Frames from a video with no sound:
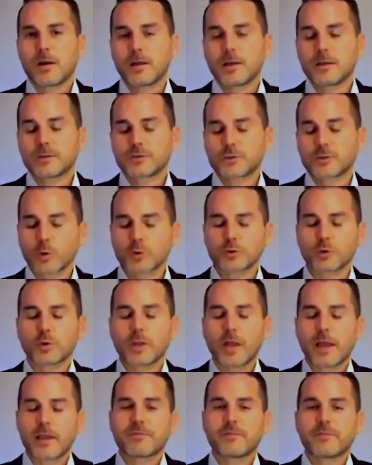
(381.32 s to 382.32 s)
Social
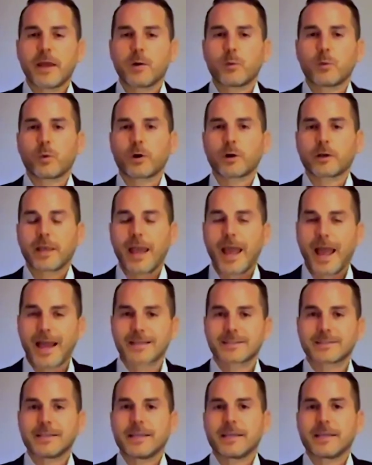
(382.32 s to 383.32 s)
Life Network
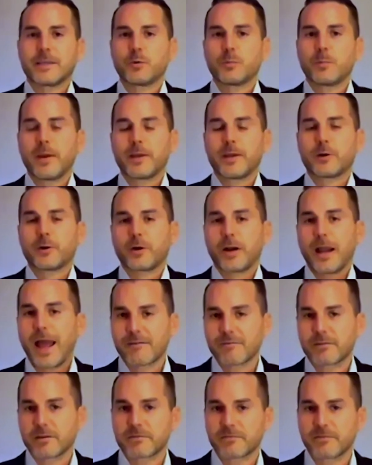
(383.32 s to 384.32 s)
as an incubator,
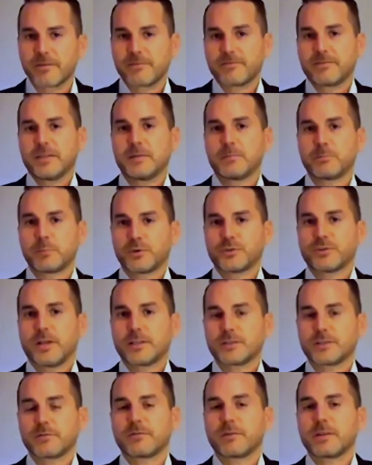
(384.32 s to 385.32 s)
having
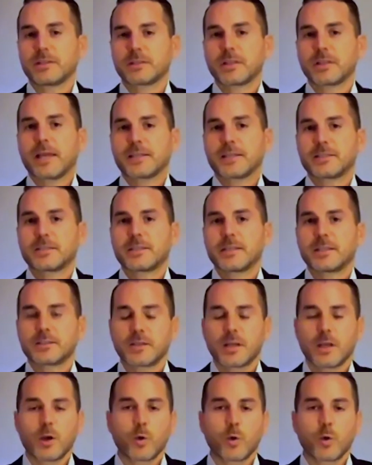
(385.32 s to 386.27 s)
15% of these licensees,